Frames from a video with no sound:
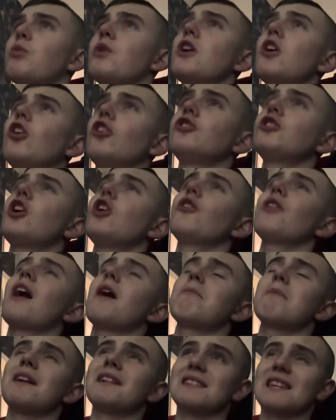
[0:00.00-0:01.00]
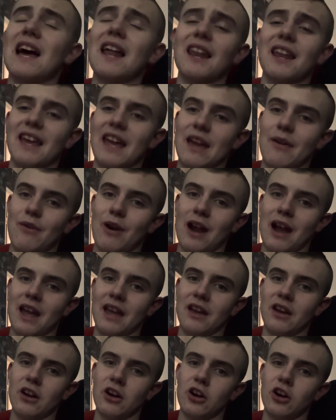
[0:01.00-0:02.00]
we all know their mentality,
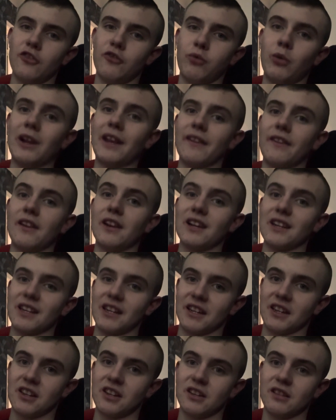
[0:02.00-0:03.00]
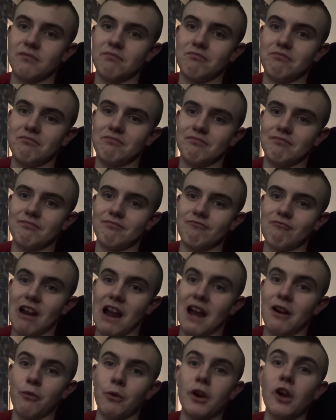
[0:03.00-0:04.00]
right, of winning the league,
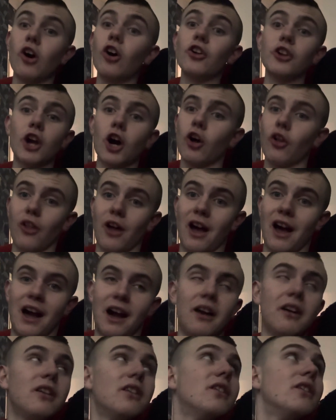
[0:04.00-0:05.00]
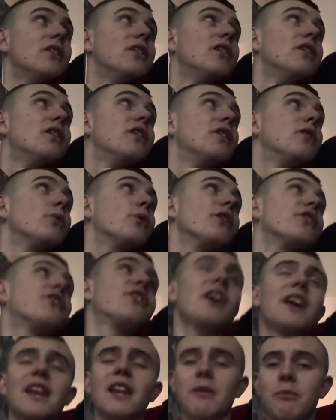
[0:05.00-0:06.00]
right? We all know that. We've
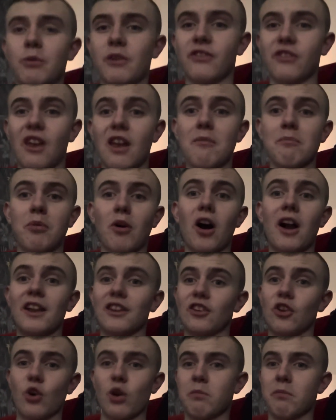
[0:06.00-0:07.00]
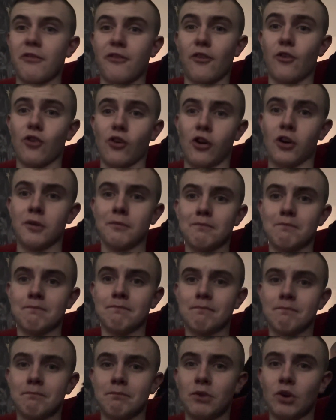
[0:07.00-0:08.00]
seen it. We've seen Bayern do it before.
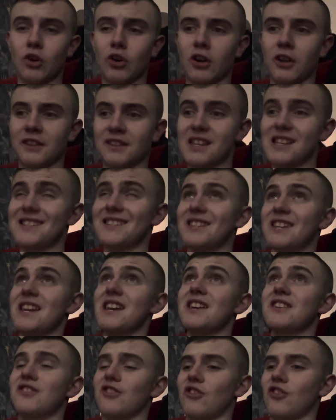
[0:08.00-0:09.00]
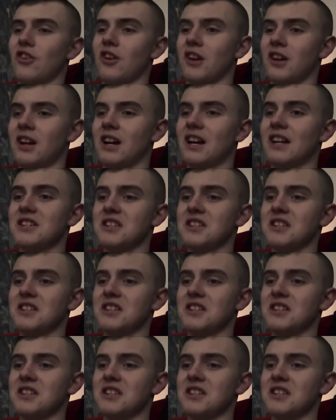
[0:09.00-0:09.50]
But this season, I